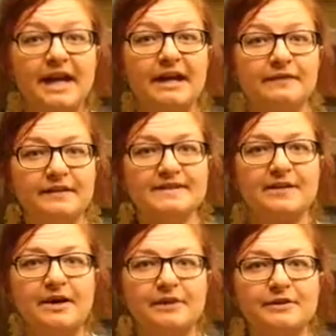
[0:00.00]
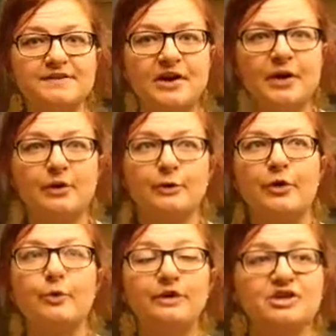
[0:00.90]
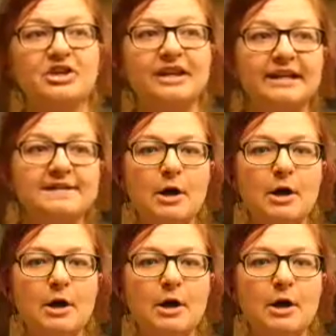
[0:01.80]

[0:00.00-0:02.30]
in this kind of style that originally is